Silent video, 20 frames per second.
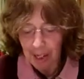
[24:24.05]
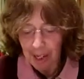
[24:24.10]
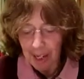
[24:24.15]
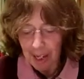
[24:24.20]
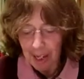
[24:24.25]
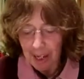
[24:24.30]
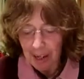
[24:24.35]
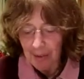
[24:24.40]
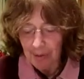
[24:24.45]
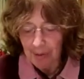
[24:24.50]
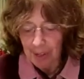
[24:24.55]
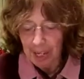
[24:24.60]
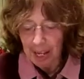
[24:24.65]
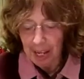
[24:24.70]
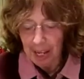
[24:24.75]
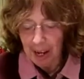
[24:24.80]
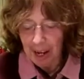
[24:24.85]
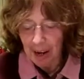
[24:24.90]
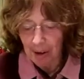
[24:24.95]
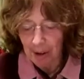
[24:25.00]
If the
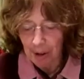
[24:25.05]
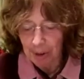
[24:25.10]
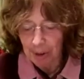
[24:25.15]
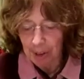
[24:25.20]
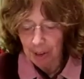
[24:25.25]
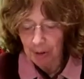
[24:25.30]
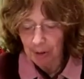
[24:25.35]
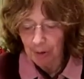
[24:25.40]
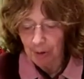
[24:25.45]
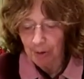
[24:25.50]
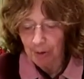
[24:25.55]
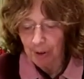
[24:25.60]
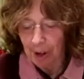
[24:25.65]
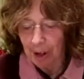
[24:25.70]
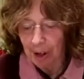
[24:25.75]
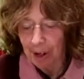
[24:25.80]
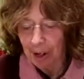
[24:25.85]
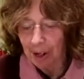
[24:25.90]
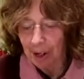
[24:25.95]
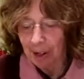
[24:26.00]
arrows are
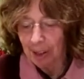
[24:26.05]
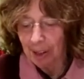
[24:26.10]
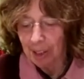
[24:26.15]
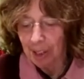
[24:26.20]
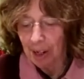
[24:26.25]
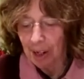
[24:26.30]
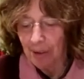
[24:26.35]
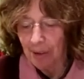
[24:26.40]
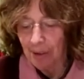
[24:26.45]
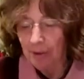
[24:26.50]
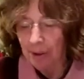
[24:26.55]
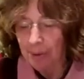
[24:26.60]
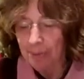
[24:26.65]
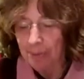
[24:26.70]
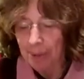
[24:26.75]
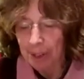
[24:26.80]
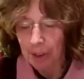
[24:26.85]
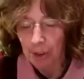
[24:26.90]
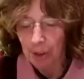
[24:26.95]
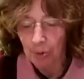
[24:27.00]
far, David
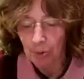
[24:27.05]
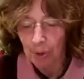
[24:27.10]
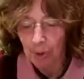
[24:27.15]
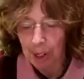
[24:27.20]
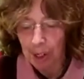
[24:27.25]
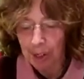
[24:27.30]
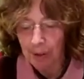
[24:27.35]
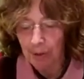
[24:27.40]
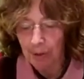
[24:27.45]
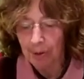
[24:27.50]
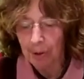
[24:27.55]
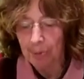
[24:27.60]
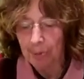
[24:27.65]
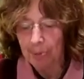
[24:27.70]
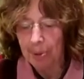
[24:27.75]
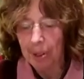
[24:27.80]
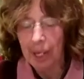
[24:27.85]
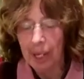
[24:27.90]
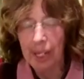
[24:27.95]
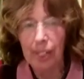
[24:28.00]
must run from
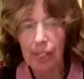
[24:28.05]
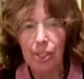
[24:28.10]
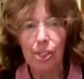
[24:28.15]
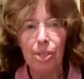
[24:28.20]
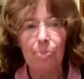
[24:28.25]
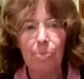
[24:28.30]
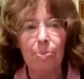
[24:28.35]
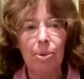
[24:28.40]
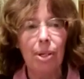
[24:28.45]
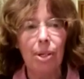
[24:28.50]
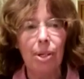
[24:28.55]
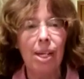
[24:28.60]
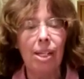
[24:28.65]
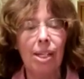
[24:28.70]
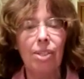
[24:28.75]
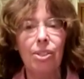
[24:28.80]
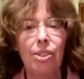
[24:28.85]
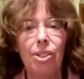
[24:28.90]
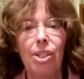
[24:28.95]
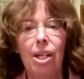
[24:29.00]
place to
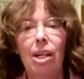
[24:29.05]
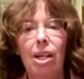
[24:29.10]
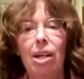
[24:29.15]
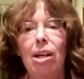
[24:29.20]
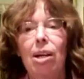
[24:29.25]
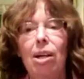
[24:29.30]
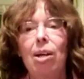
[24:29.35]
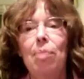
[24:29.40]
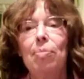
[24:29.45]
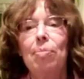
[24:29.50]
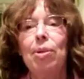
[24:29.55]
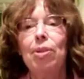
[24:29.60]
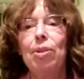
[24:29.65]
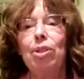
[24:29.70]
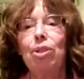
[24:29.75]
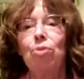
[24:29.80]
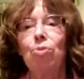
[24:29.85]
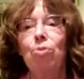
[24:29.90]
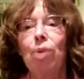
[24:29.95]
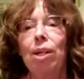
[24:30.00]
place. But
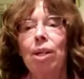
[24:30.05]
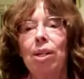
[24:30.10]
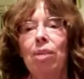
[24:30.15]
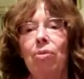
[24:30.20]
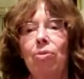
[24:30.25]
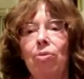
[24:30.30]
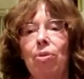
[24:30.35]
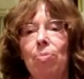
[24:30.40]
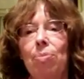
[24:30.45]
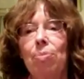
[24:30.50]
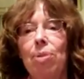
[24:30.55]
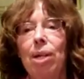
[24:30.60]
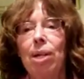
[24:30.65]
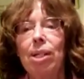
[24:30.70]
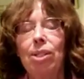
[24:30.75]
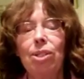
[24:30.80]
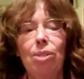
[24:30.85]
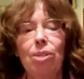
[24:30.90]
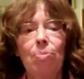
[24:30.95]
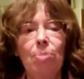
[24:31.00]
this running from
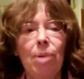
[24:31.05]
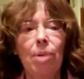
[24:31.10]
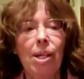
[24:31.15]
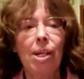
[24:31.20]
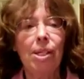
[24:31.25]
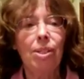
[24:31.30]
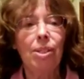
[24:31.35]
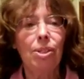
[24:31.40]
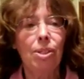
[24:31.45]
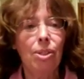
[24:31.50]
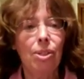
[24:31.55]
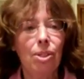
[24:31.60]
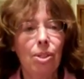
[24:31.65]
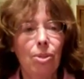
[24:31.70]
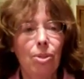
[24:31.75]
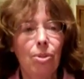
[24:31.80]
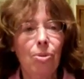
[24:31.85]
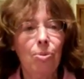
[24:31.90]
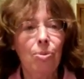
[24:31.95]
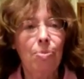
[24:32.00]
place to place is to
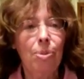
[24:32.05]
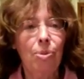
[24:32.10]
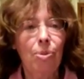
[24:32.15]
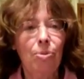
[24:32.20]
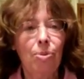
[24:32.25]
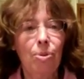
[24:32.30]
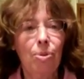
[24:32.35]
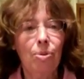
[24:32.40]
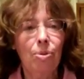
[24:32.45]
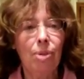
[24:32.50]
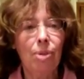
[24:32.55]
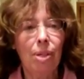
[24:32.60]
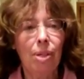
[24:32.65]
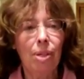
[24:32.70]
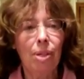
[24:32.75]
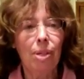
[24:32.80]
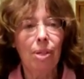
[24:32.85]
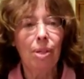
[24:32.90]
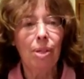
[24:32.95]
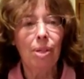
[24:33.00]
do birurim.